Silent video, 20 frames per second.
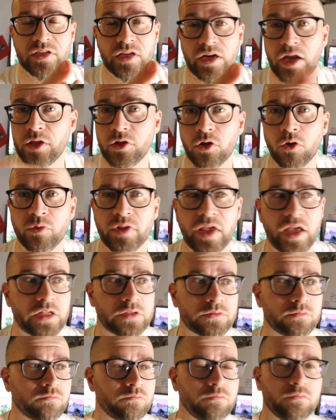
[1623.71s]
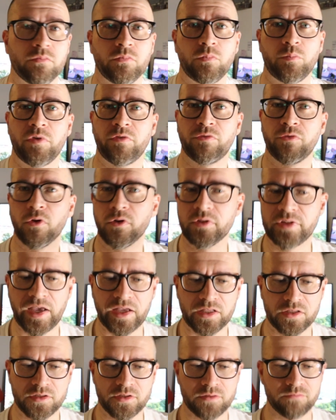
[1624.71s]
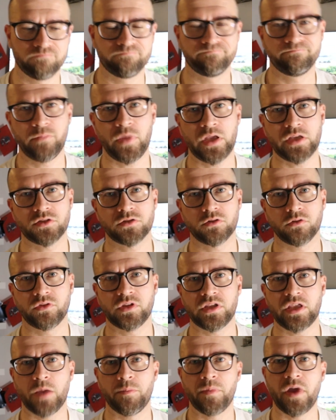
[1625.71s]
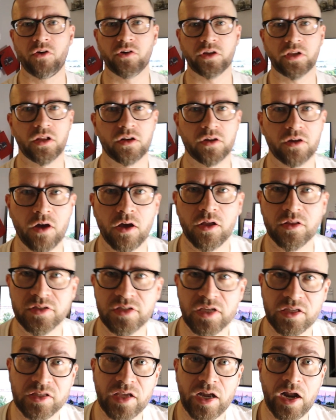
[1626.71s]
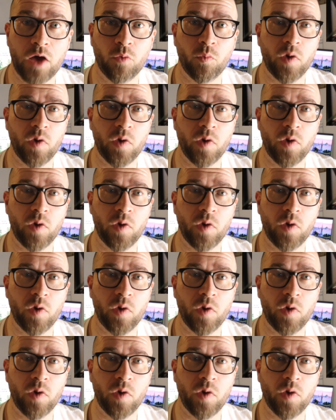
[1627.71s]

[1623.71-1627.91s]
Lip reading: And I know that before that, based on the American content that I